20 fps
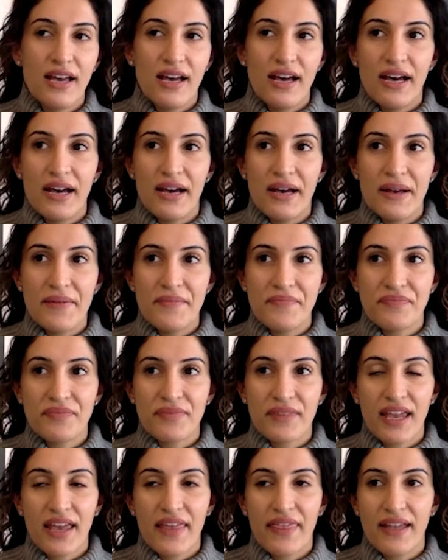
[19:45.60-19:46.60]

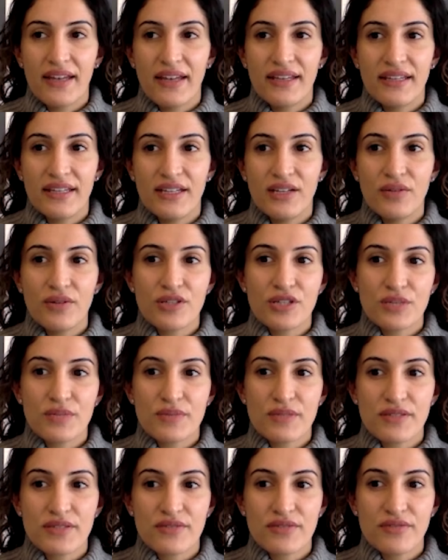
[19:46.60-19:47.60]
And then in
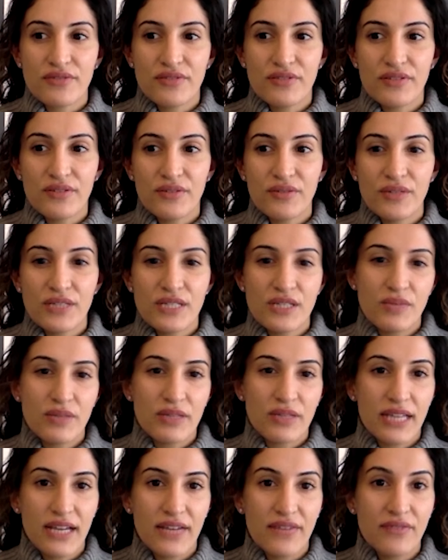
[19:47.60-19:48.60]
terms of, we
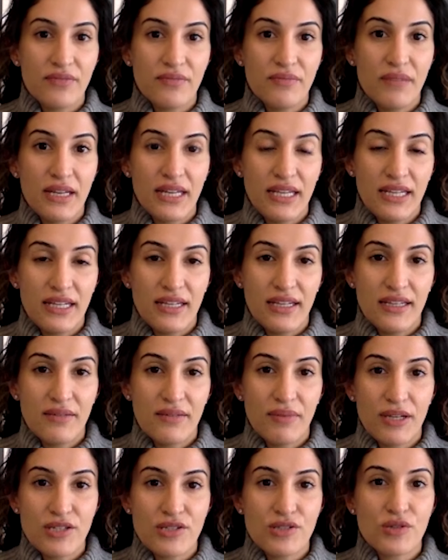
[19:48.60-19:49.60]
typically have many
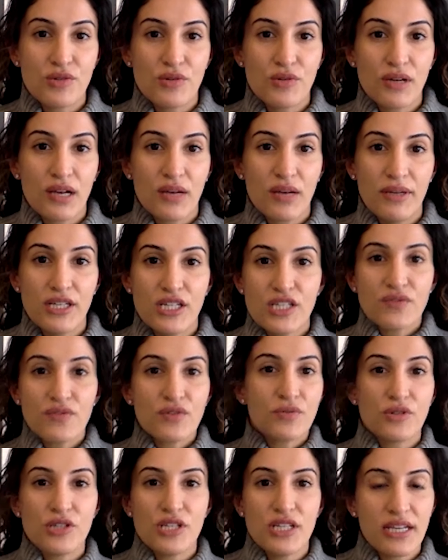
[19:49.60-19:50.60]
patients who are coming just
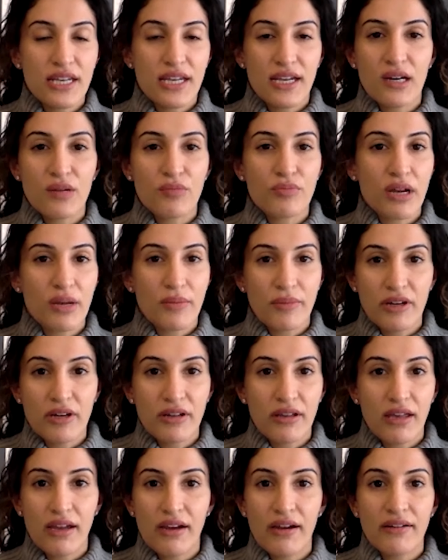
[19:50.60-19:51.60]
for routine care,
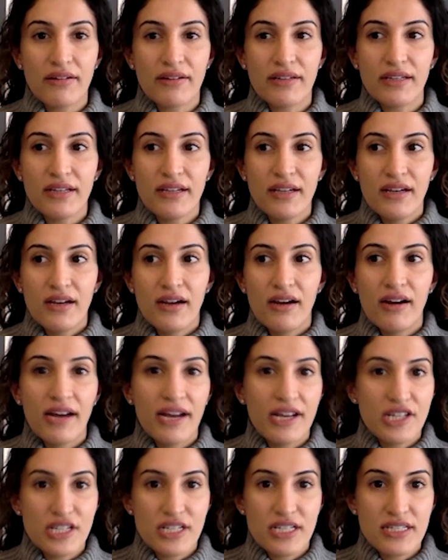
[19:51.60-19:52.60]
primary care, and our
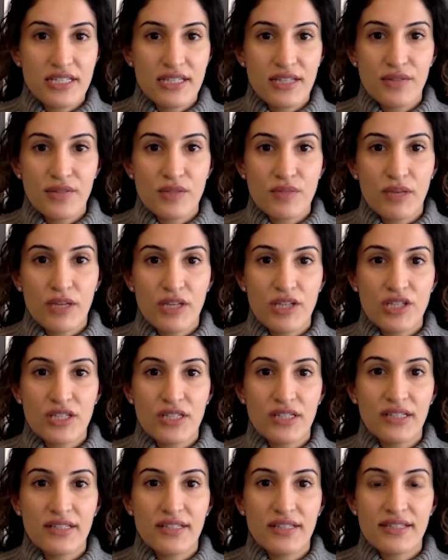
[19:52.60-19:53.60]
hygienists see those
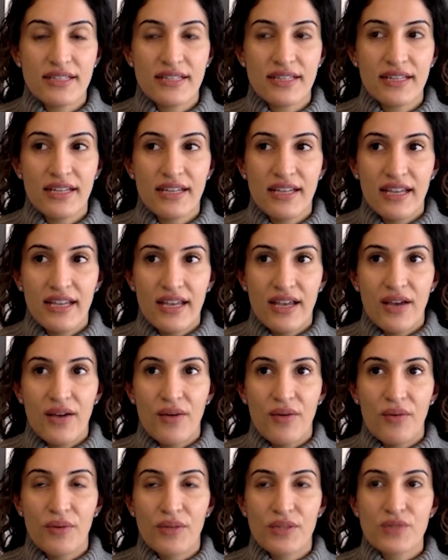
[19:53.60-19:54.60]
patients. And
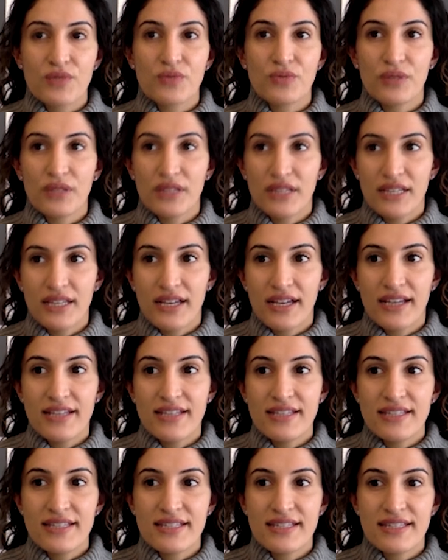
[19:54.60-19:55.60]
what's really
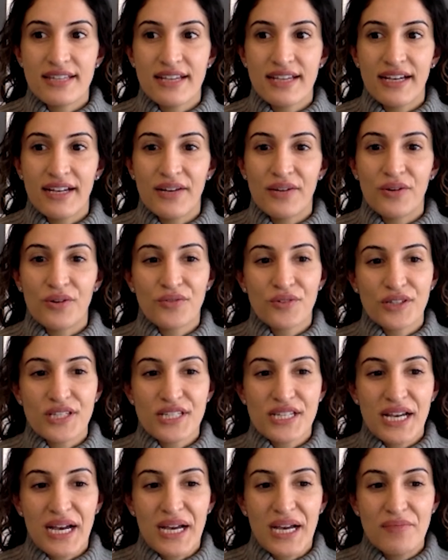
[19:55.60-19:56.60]
nice is that over
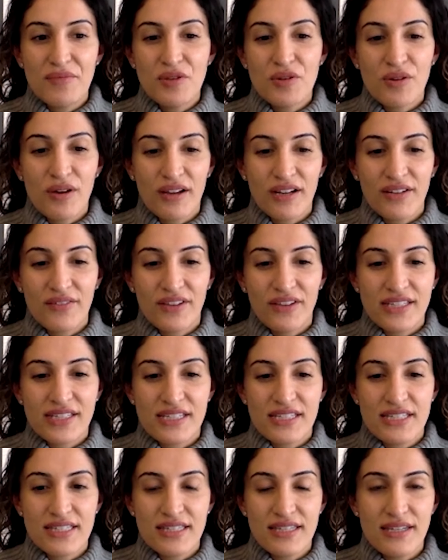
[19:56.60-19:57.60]
time, you kind of get
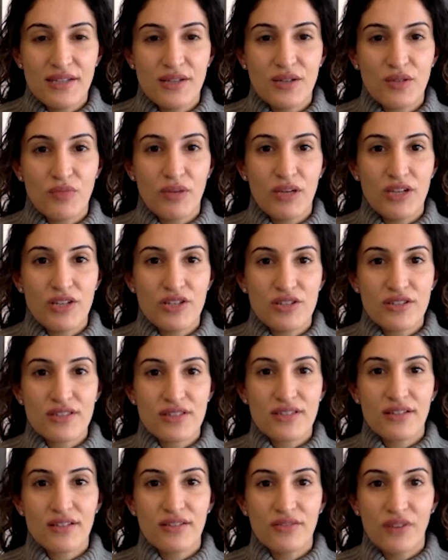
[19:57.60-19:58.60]
to see your
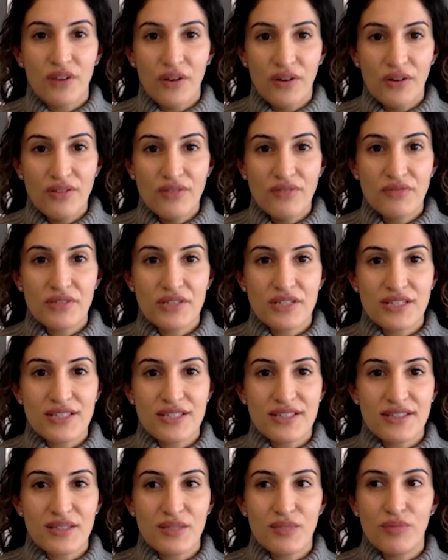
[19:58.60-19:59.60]
patients evolve, which
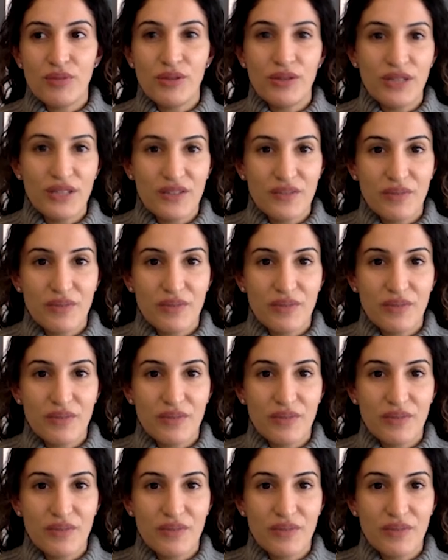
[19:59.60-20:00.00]
is the beauty